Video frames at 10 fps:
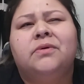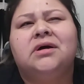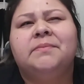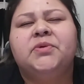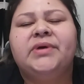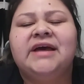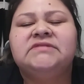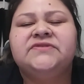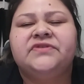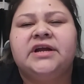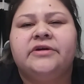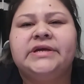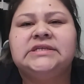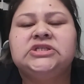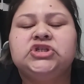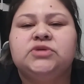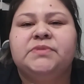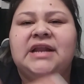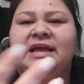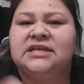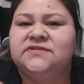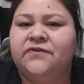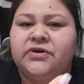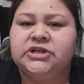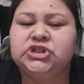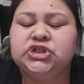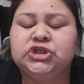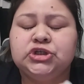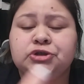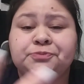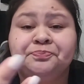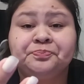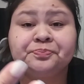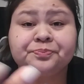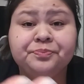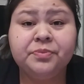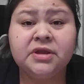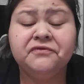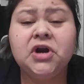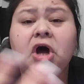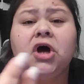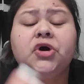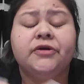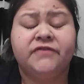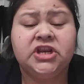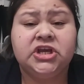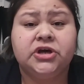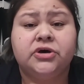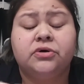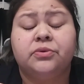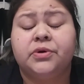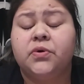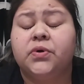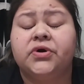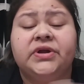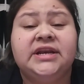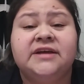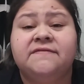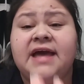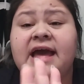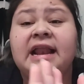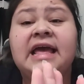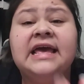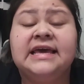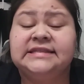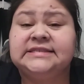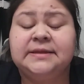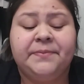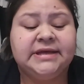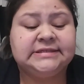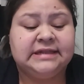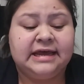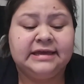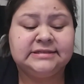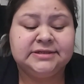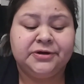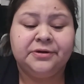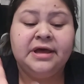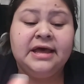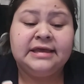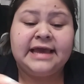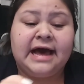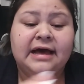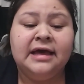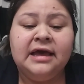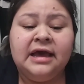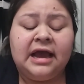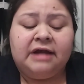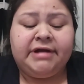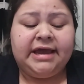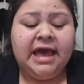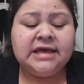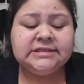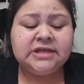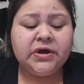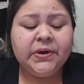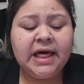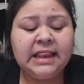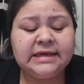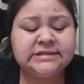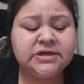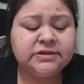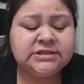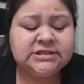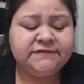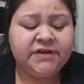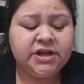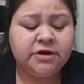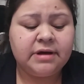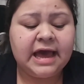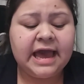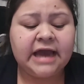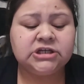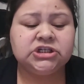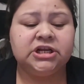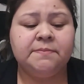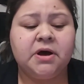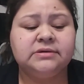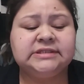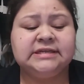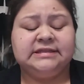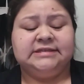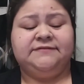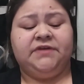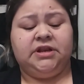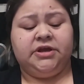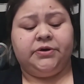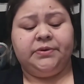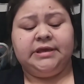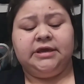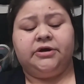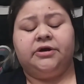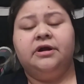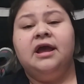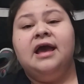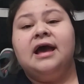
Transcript: Well, I mean, we have different areas too, but like as far as to vlog or video or record any of that, it's the best light. So yeah. Alright, so let's go to this video. I actually posted this video here.